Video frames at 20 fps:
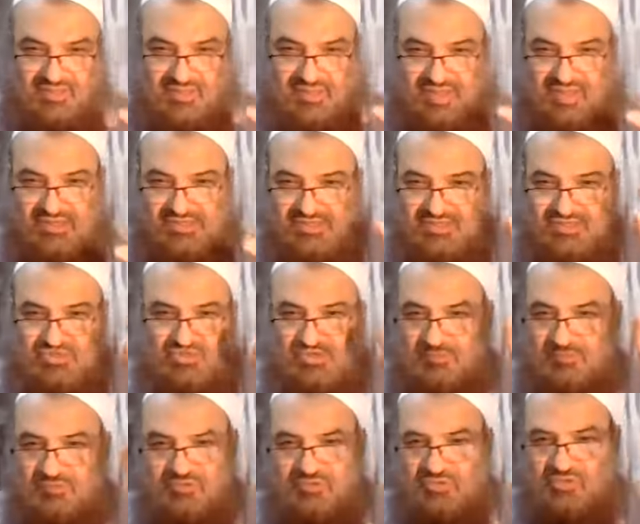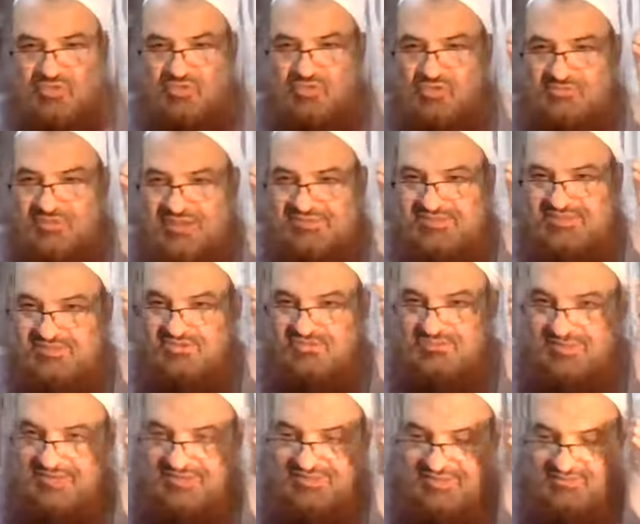are suitable to the Almighty
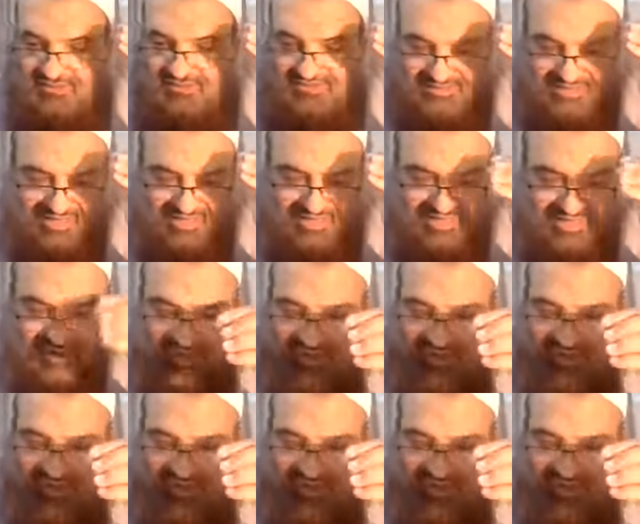Subhanahu wa Ta'ala.